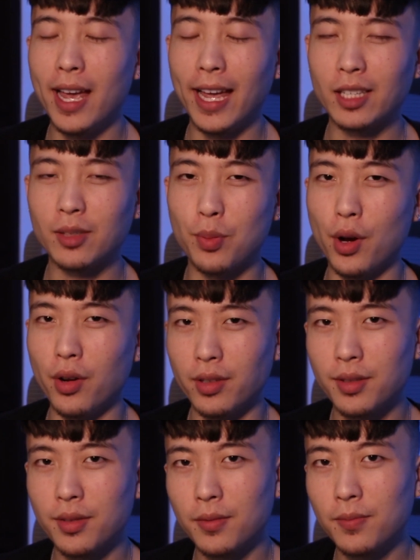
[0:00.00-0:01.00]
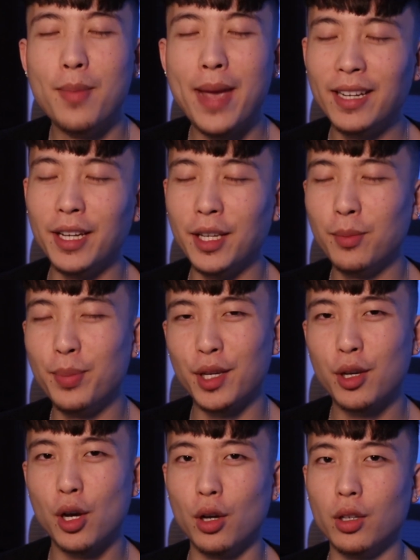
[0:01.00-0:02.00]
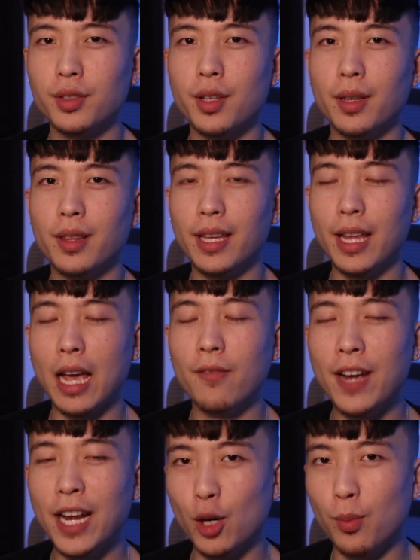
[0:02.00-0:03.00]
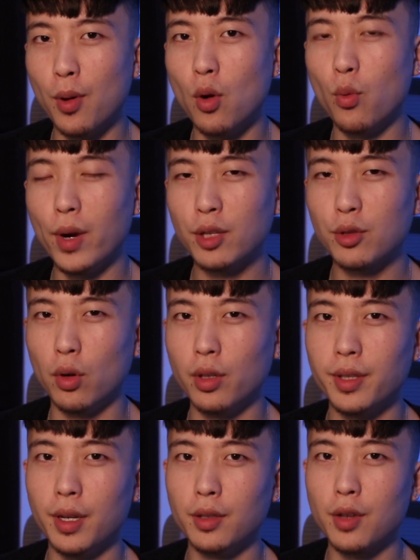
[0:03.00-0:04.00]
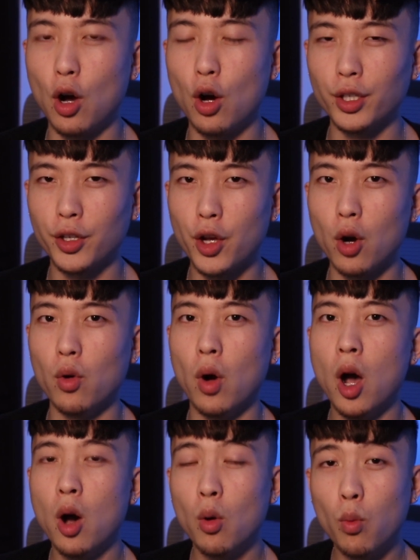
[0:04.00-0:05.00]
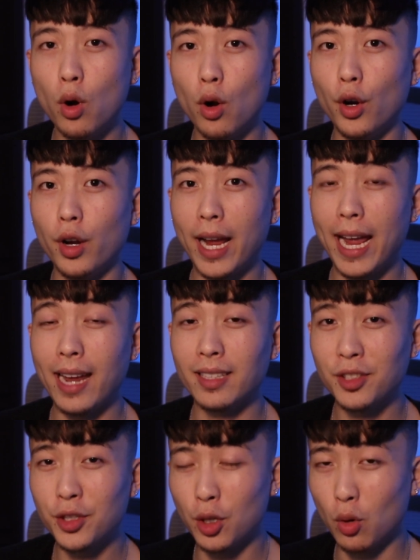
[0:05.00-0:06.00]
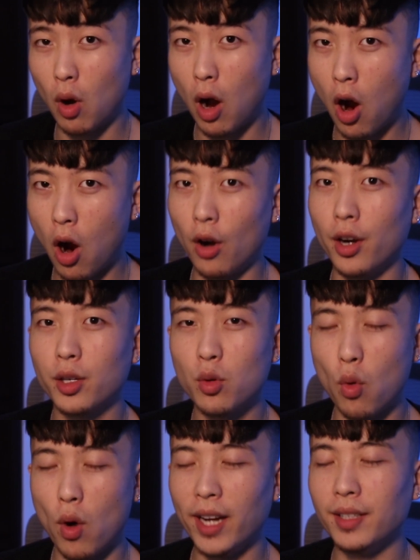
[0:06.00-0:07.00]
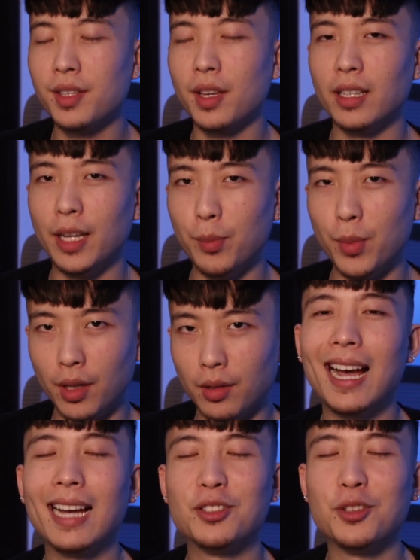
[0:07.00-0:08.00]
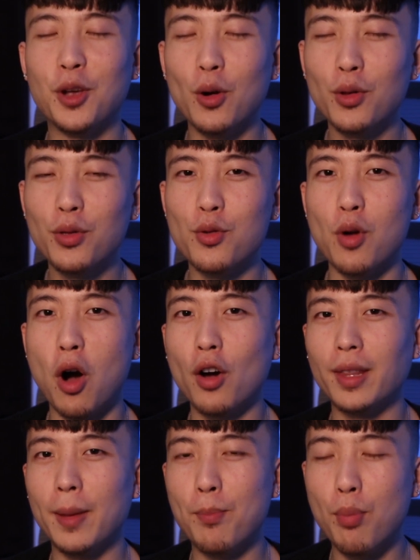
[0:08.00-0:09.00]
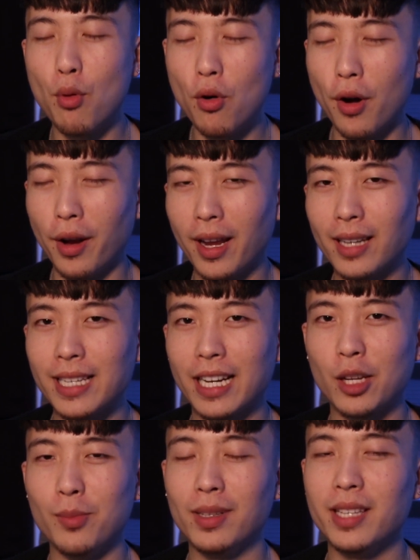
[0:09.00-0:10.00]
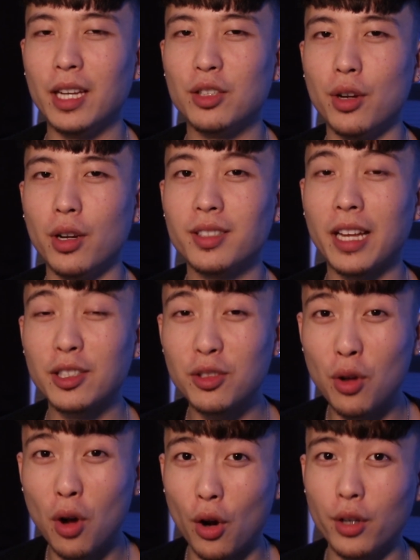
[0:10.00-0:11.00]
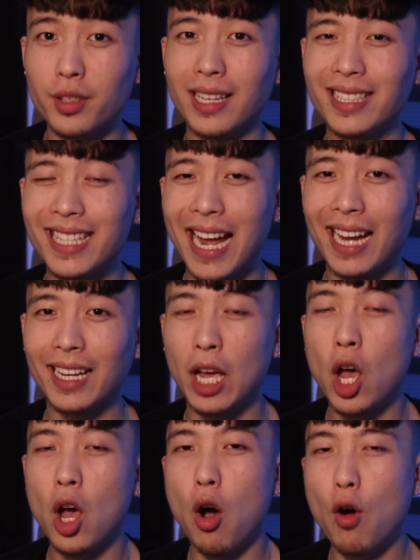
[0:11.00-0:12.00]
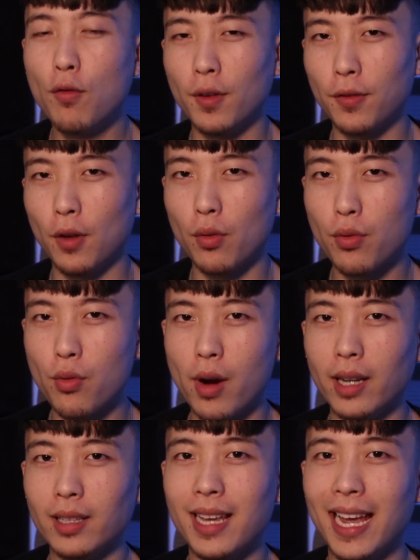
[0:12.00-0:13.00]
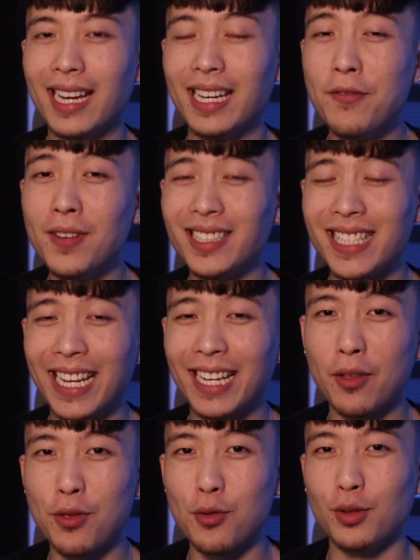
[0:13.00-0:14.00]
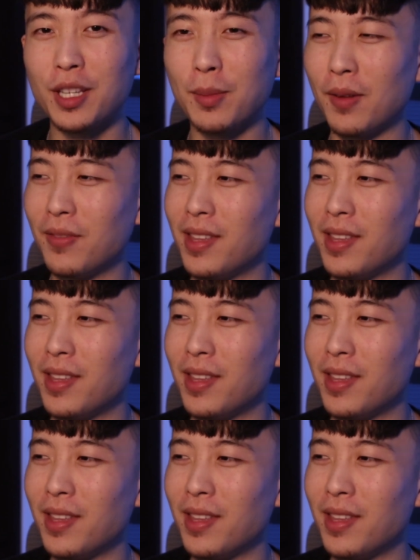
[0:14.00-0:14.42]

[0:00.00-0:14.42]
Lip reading: experience, mainly because the available resources on Go were and still are quite limited. I had to go through all the boring documentations, stars, Stack Overflow threads, and even dig through some of